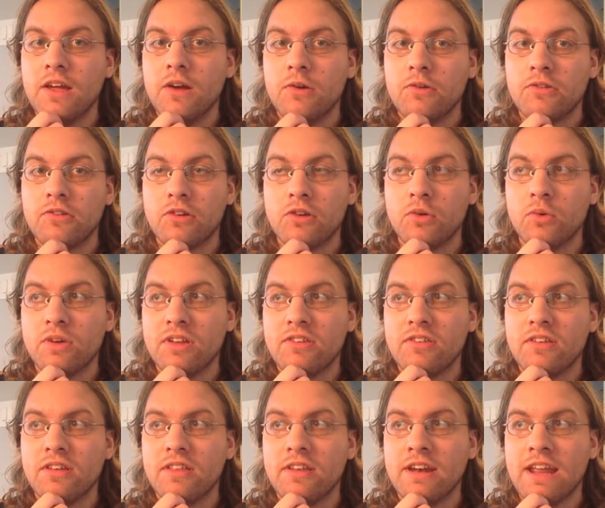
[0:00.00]
the
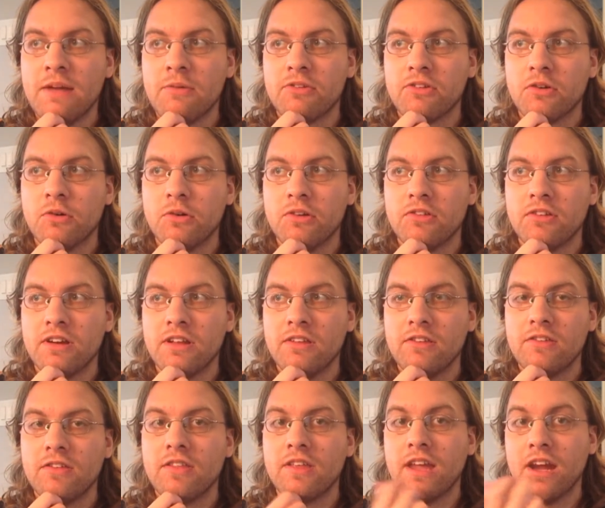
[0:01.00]
name was a coincidence,
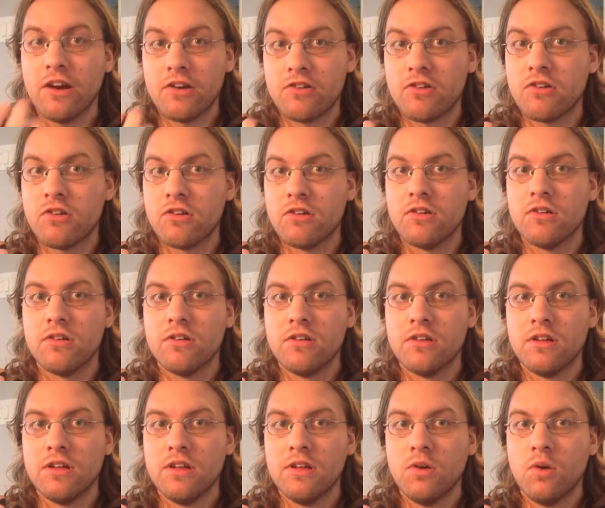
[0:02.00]
the character
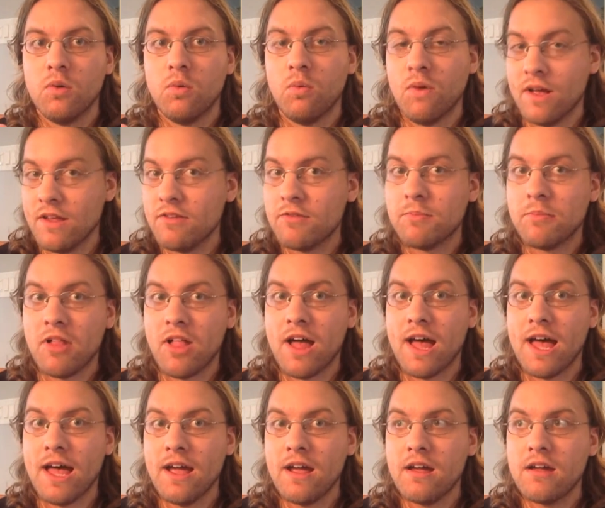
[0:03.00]
was
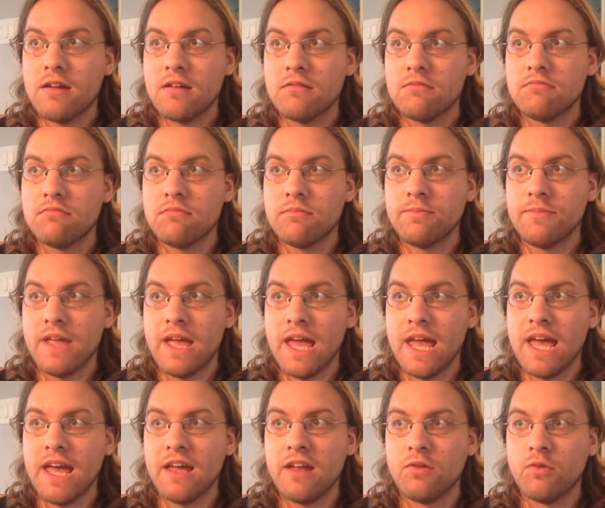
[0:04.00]
black
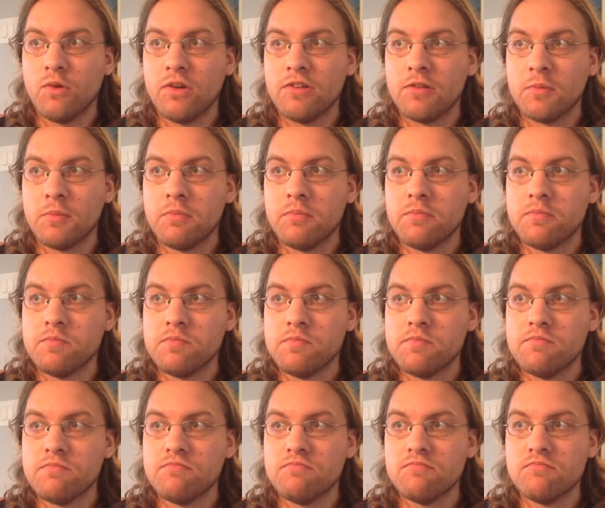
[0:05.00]
and was a
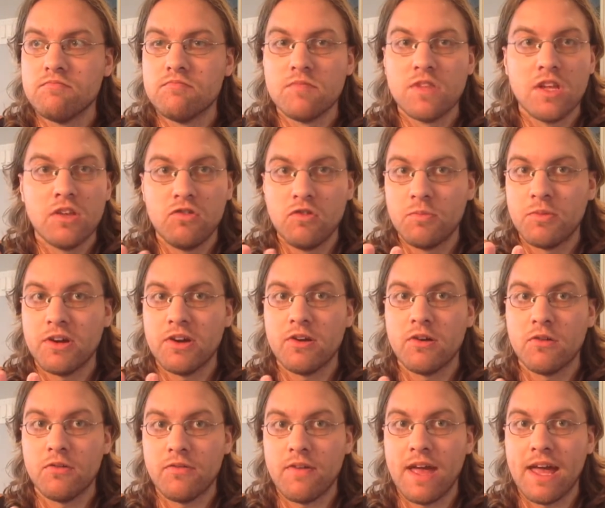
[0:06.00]

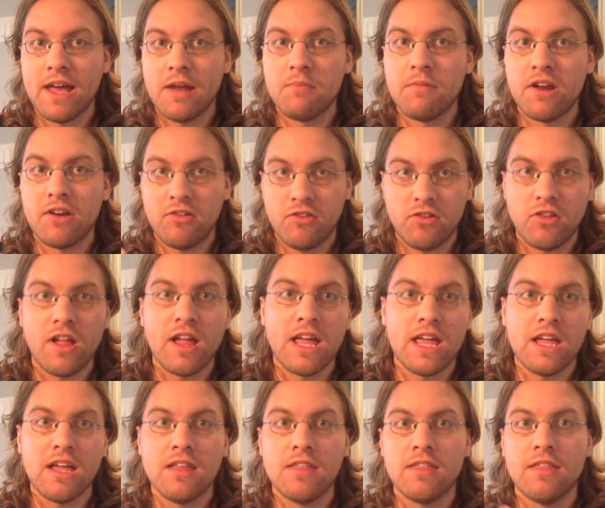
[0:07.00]
superhero fan, much
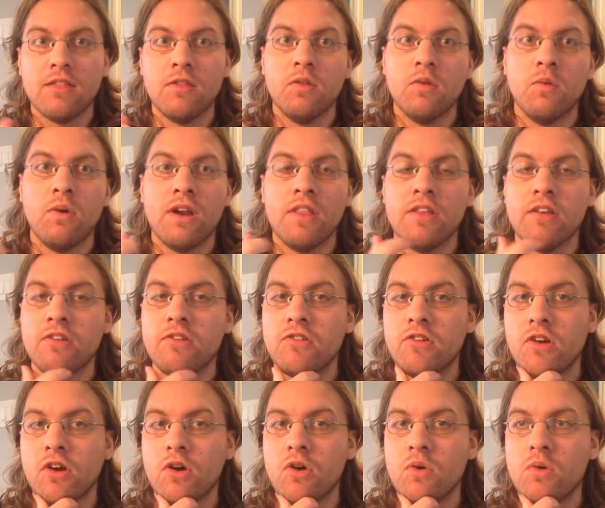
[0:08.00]
like one in the
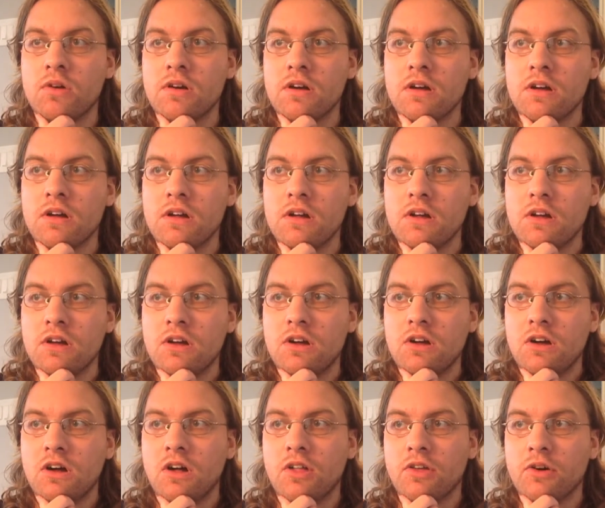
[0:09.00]
show.
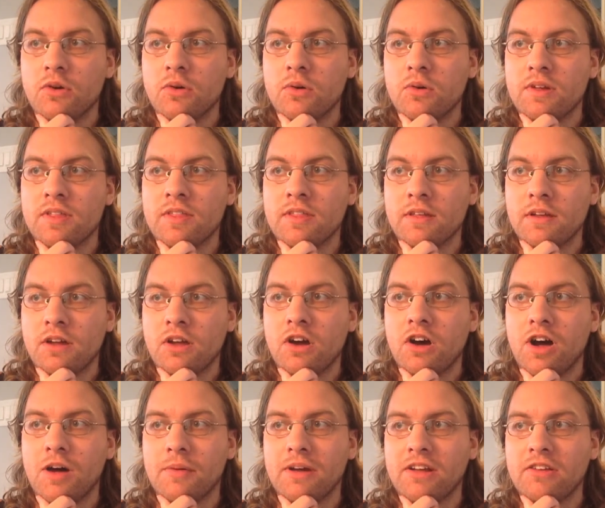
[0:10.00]
Although in the
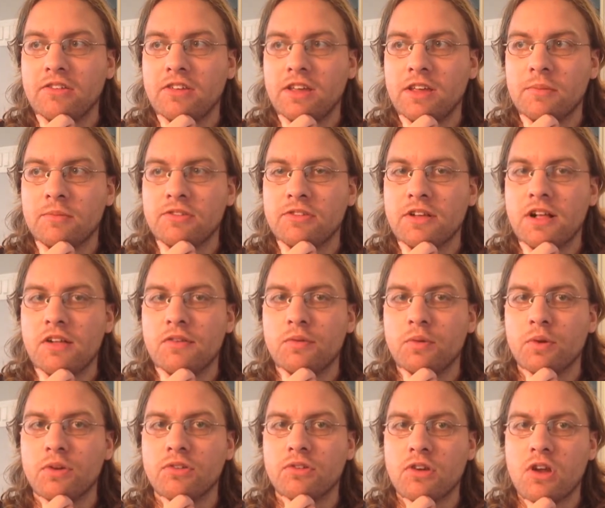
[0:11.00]
comics he himself
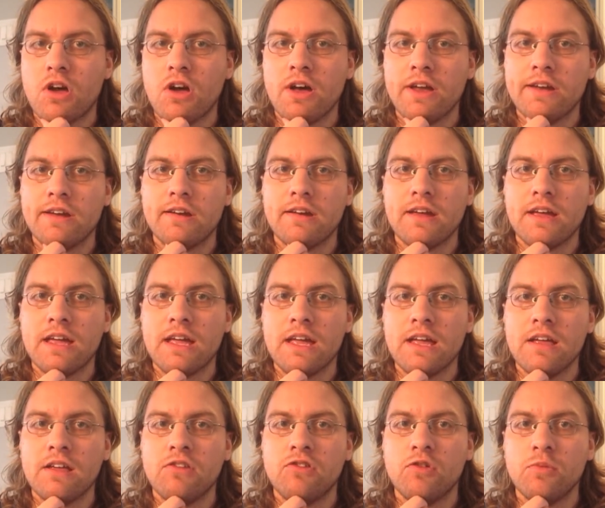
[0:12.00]
was not
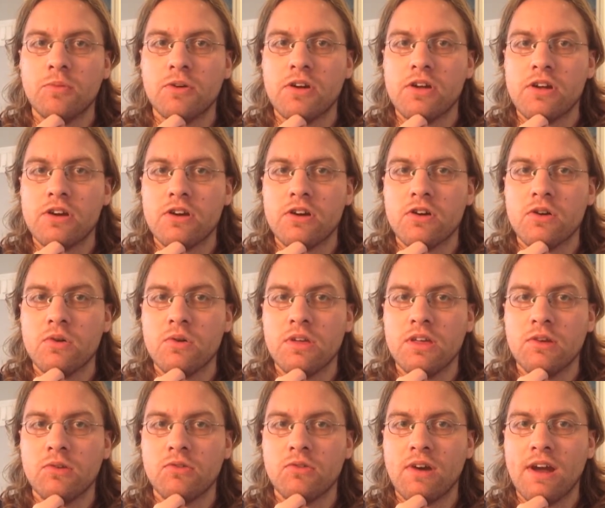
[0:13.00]
a superhero,
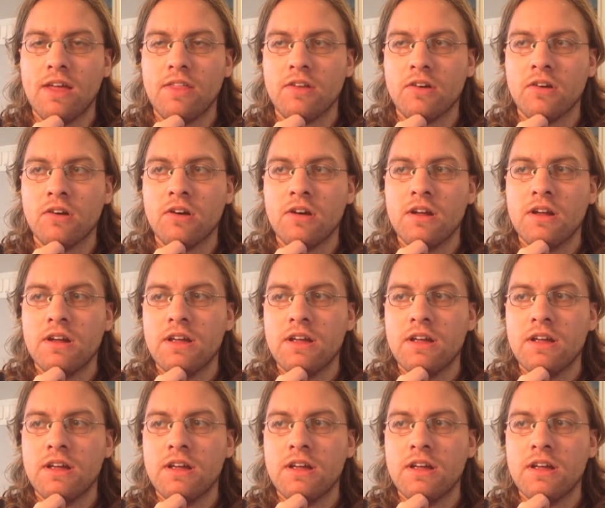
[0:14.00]
he was rather